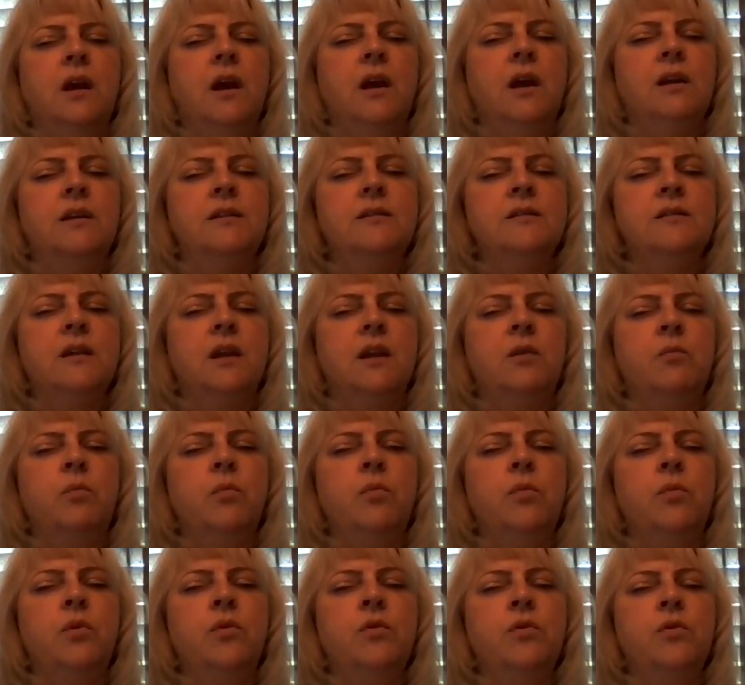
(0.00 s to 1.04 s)
and it's going to
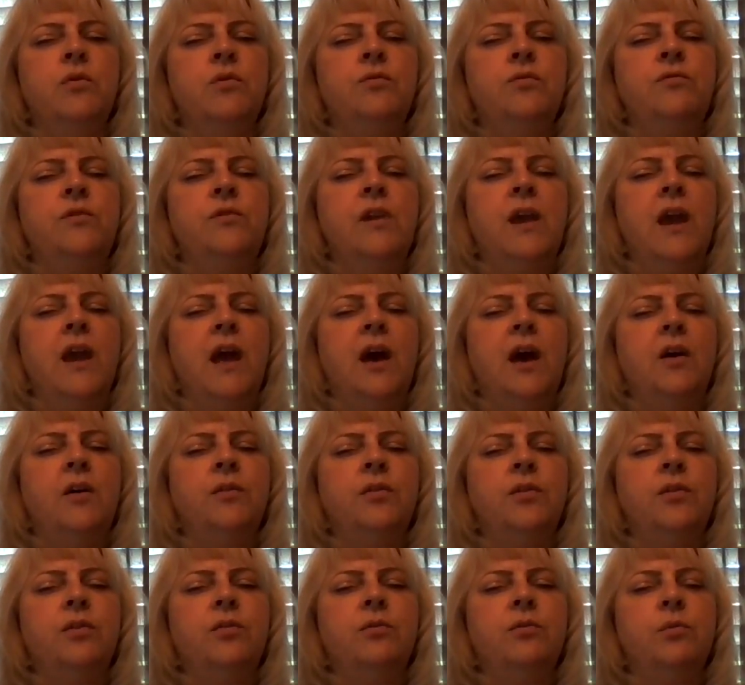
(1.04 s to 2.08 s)
move
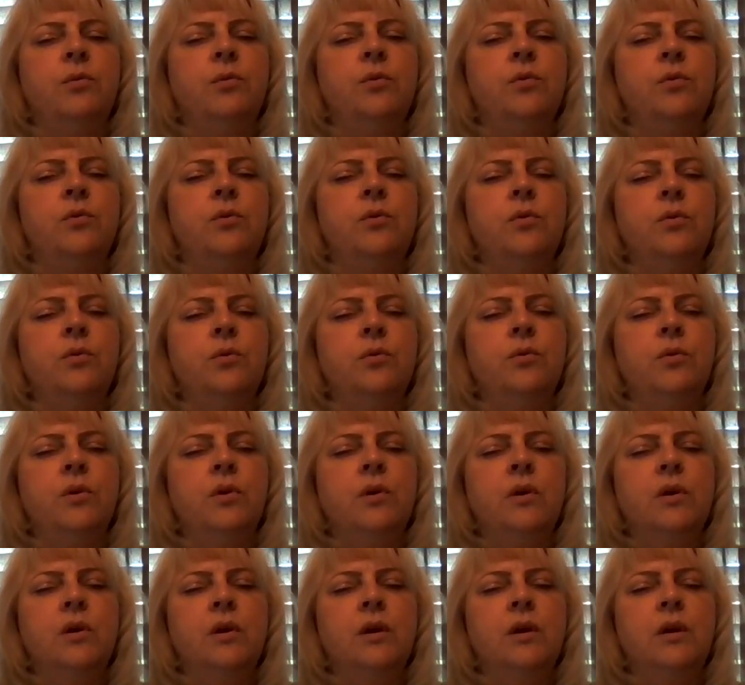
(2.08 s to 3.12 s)
down through
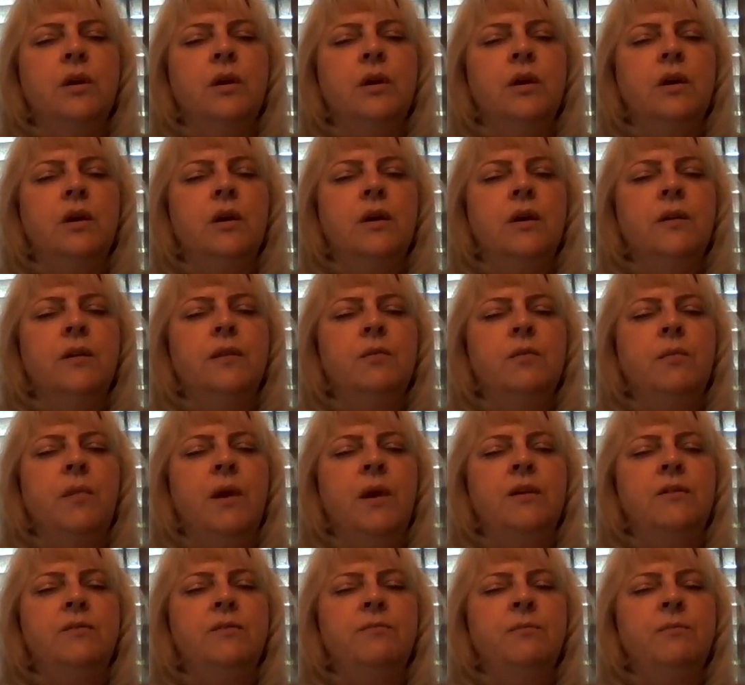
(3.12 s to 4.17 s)

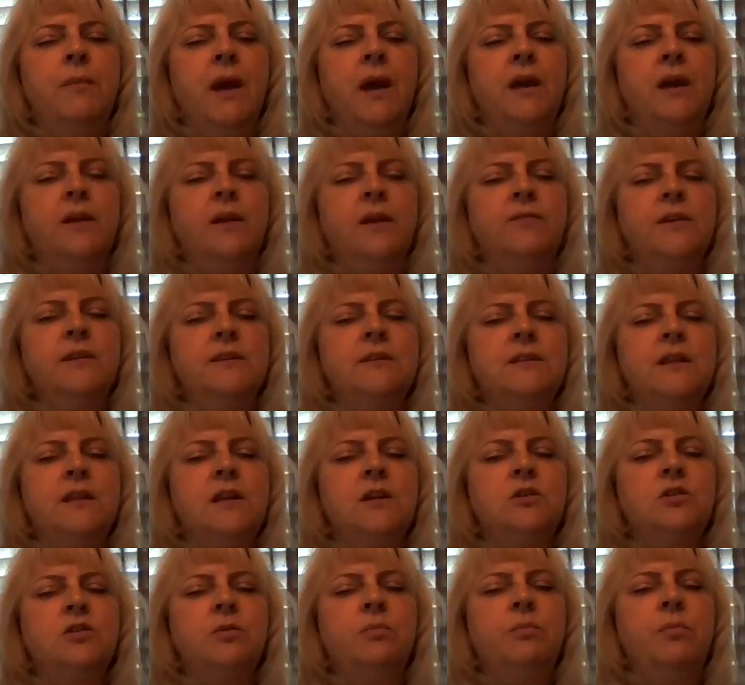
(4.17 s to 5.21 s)
the
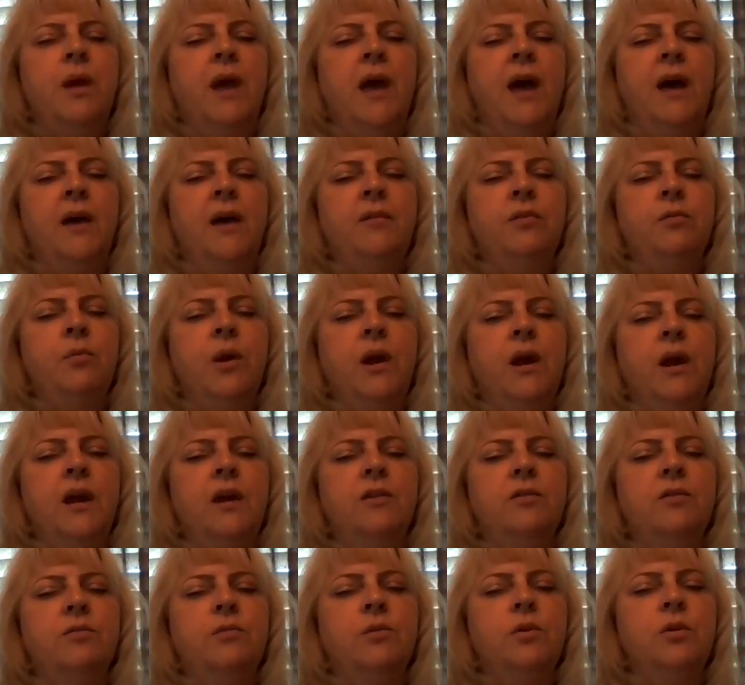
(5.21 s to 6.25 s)
manifestation
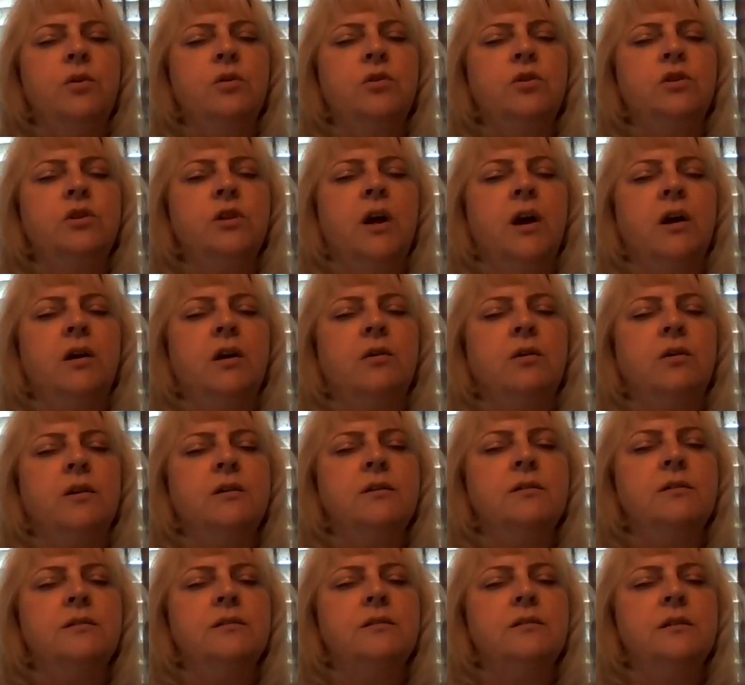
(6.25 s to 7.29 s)
pathway through your
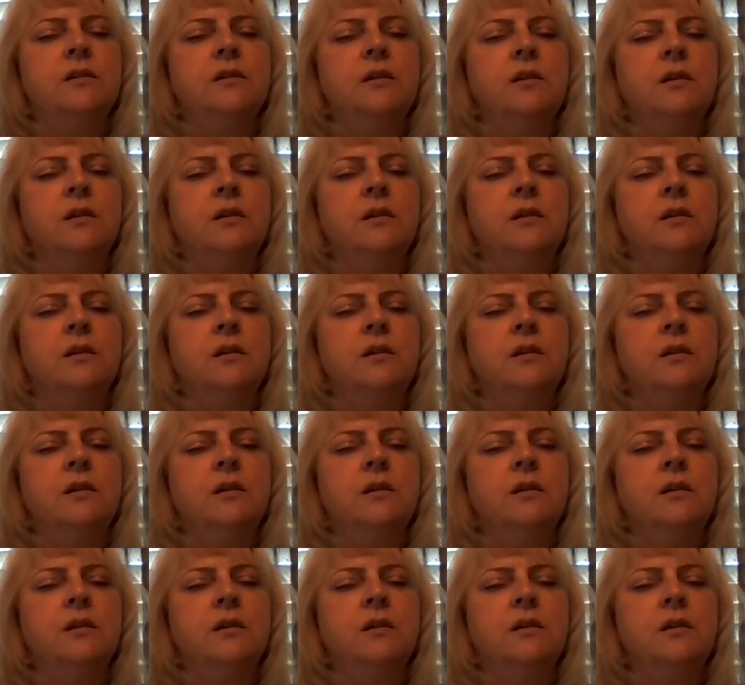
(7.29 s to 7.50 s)
chakras,